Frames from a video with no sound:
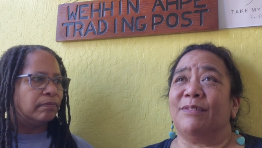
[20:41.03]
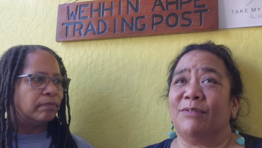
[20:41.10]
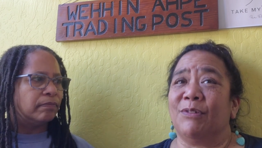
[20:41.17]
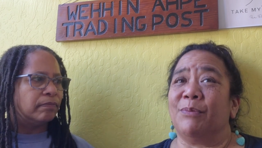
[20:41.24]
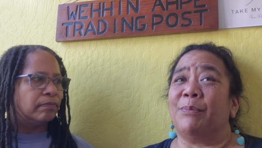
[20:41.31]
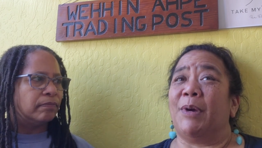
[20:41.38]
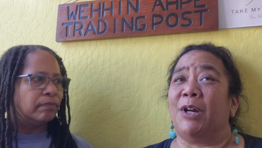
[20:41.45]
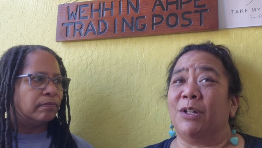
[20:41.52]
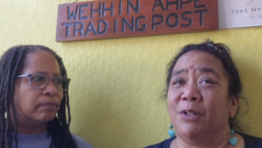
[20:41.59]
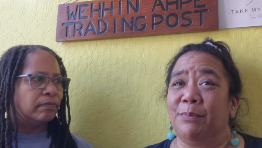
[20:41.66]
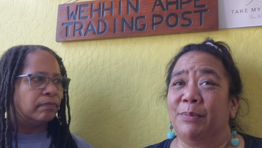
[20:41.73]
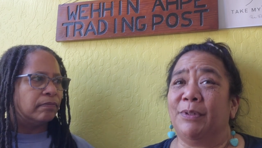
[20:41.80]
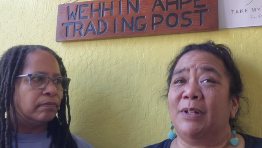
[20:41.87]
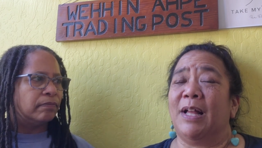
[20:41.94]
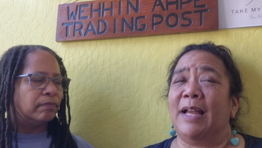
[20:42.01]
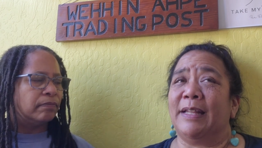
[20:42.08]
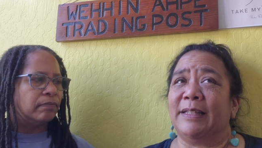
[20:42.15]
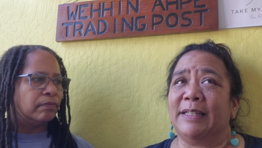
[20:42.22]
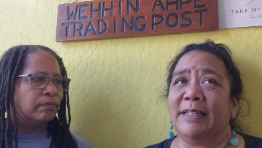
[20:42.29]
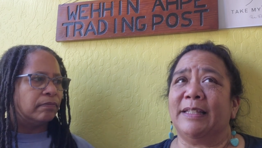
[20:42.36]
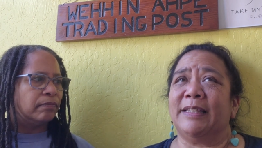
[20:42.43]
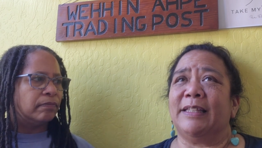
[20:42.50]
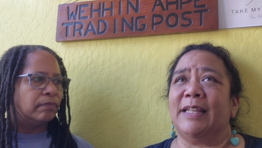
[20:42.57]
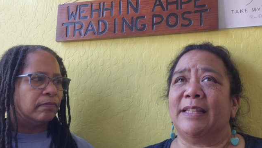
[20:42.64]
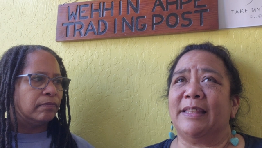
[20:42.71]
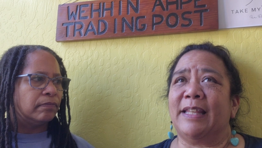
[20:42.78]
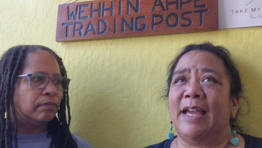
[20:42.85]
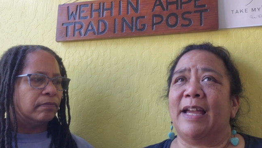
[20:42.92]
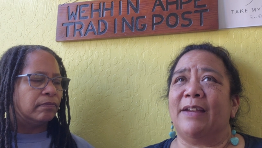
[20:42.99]
Speaker 1: remarkable. I think
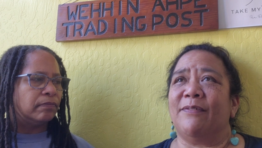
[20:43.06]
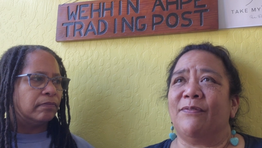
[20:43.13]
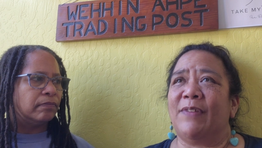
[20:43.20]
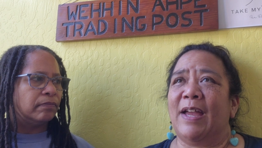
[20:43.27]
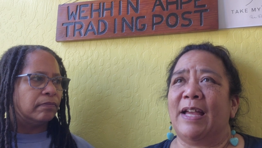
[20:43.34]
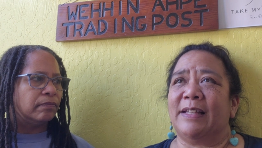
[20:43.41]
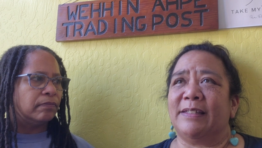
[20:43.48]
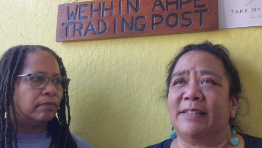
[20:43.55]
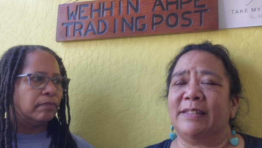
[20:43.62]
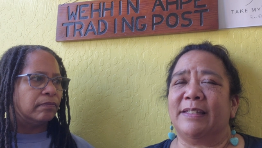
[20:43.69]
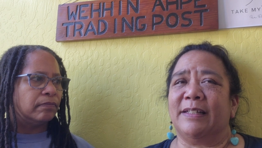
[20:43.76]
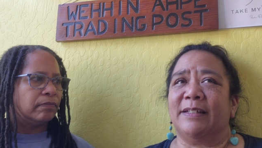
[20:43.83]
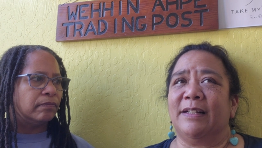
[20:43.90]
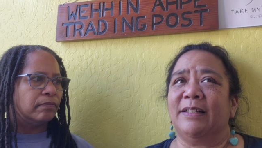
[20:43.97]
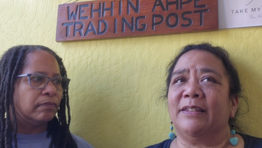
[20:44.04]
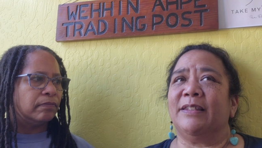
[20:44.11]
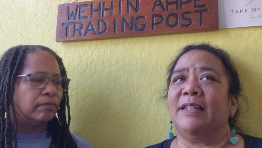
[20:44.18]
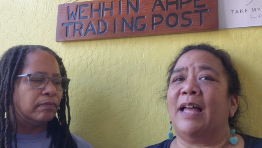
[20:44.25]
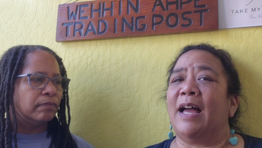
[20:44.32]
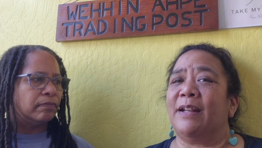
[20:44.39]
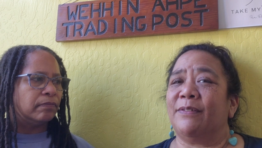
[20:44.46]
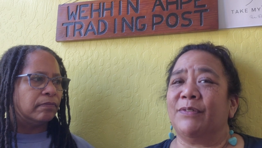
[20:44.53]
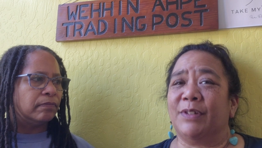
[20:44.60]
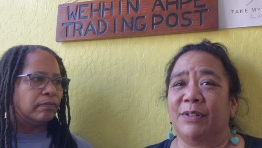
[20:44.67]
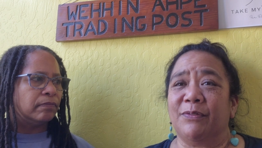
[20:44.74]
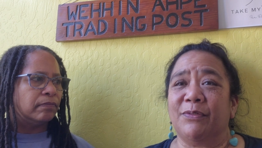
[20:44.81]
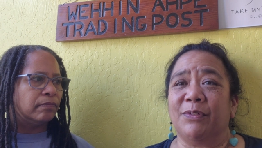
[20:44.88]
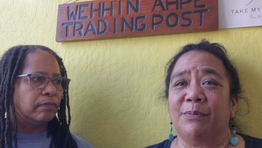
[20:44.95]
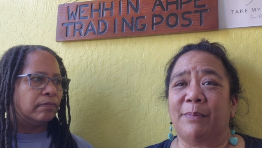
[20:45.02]
that that fast did a lot of
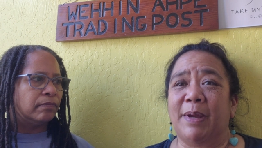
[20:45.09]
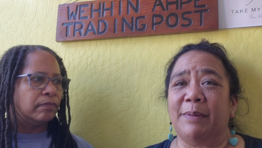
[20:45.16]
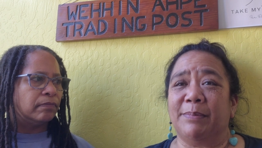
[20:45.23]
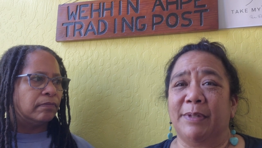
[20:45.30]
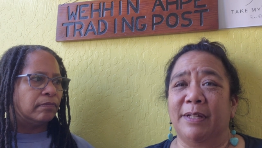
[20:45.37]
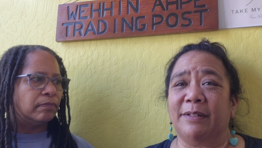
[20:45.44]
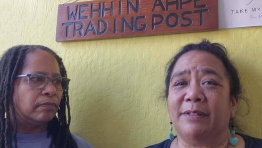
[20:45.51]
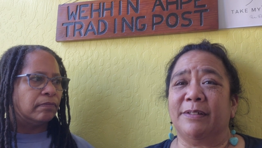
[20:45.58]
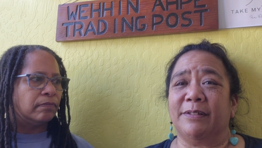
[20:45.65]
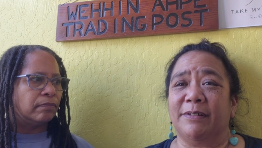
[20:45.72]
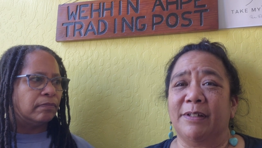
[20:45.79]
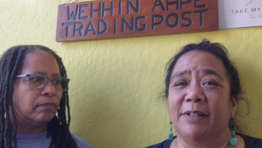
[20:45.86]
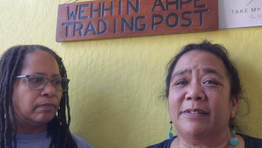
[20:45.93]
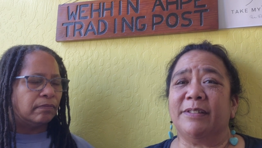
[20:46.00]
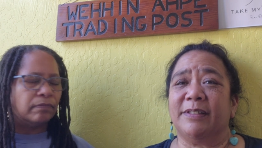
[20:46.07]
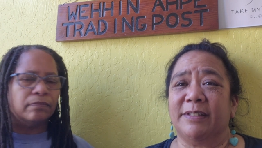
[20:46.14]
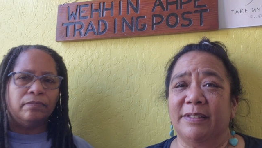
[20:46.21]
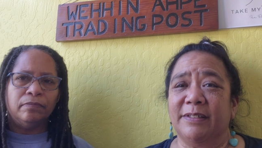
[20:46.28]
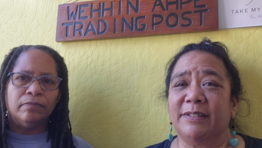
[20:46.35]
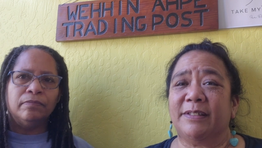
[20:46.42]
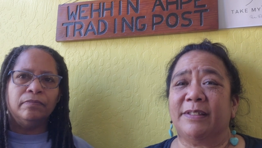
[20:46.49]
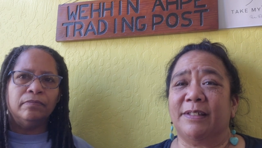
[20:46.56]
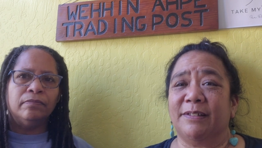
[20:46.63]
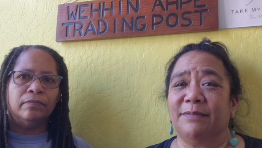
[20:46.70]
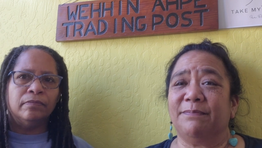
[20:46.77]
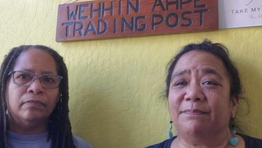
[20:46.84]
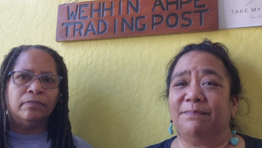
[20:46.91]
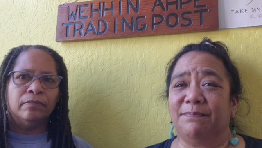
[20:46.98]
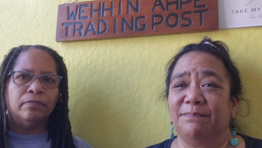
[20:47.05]
good for my blood glucose.
Speaker 2: Mm-hmm,
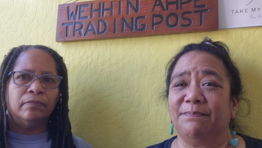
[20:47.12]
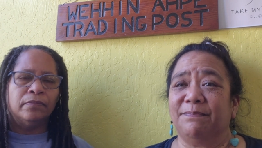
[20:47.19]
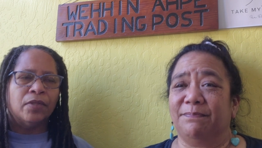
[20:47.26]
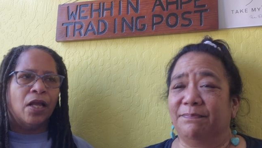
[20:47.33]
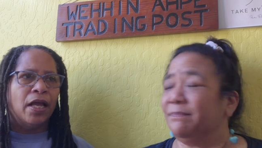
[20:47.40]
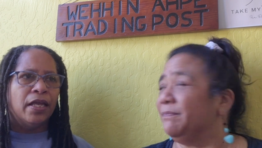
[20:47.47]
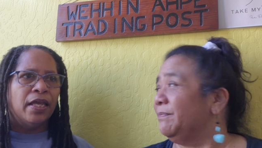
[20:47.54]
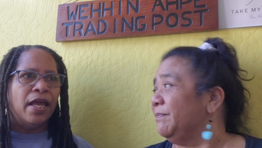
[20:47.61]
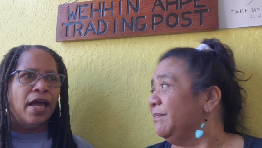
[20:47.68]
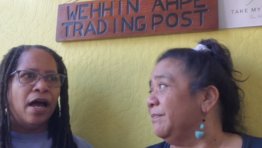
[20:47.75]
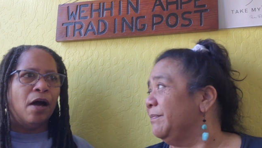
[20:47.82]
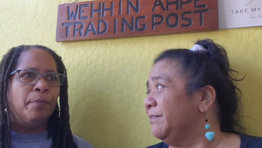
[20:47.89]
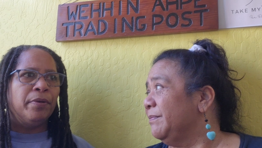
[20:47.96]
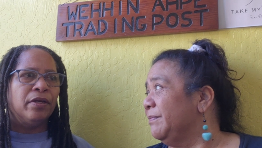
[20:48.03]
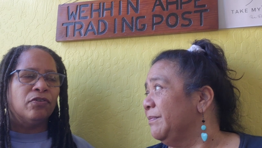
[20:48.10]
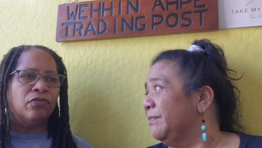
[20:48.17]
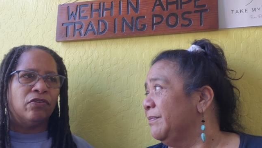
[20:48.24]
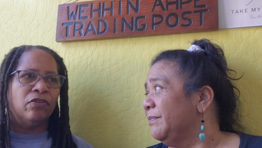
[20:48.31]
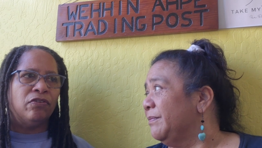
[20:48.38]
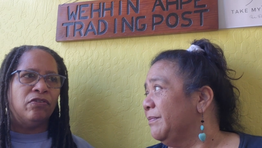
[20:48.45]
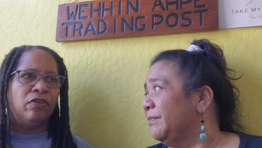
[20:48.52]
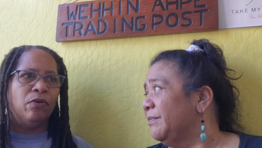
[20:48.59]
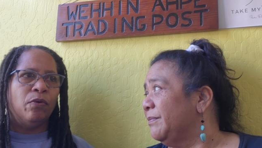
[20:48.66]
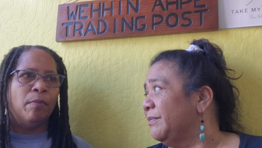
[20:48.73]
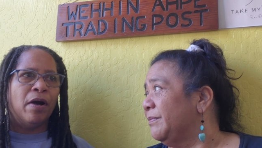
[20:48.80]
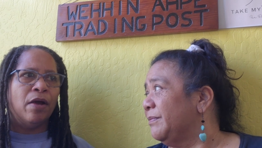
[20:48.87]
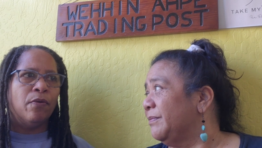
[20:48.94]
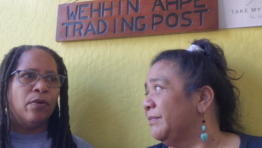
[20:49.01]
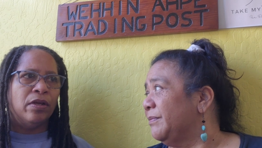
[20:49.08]
mm-hmm. Yeah, I'll be interested to see what
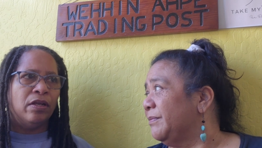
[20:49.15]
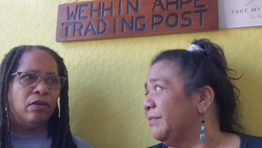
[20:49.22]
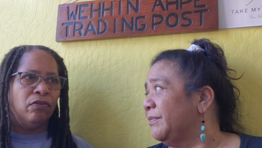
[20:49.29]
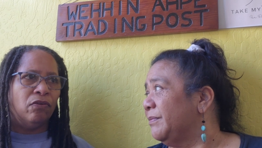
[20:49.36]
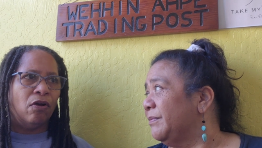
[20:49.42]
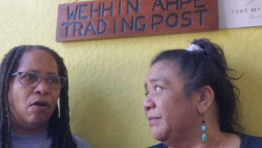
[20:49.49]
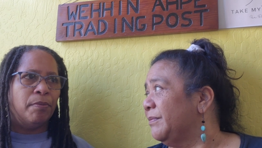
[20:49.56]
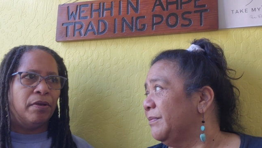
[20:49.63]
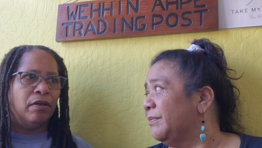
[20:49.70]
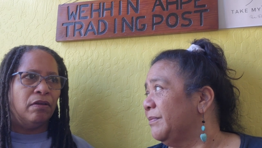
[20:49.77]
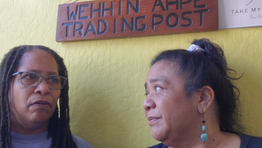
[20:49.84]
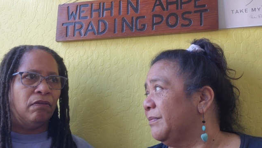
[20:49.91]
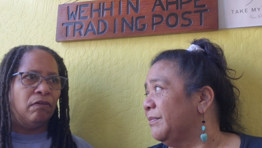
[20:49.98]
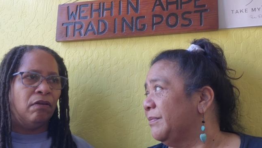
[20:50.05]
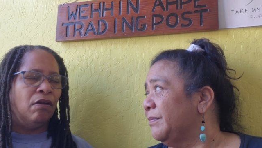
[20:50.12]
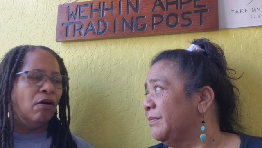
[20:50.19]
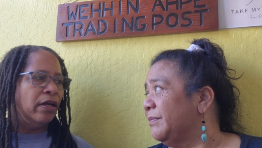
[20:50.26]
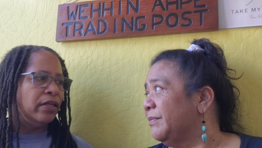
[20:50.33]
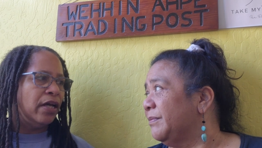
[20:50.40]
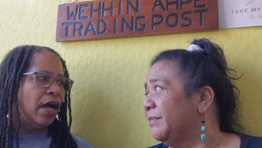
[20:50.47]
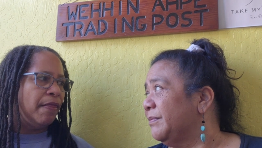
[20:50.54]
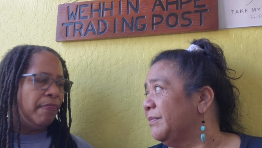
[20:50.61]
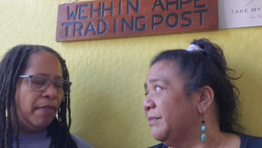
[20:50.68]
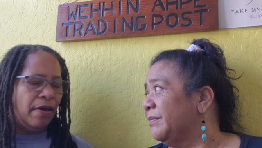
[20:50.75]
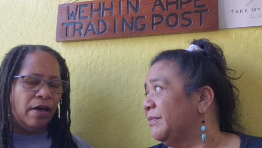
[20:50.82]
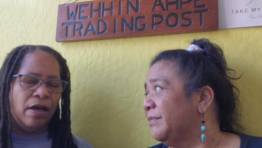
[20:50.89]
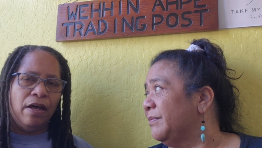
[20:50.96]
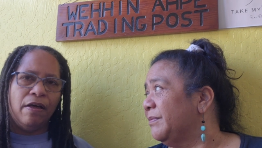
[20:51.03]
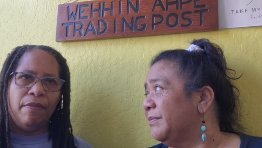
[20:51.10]
my readings are because you know I'd gotten
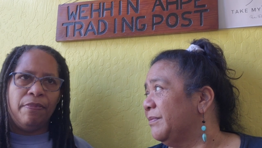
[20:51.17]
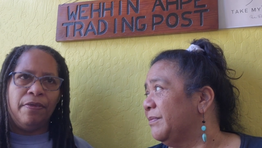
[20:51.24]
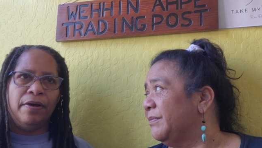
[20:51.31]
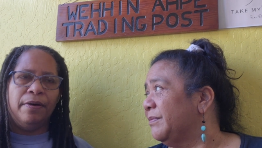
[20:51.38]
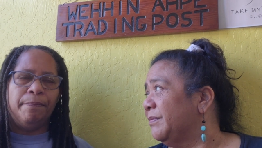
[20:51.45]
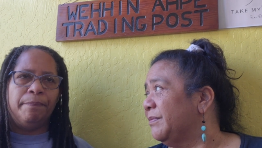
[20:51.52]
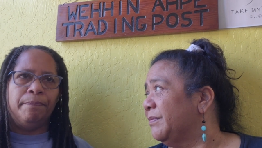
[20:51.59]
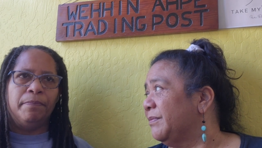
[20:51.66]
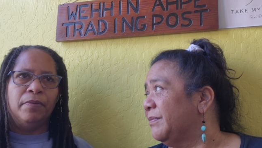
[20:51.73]
the the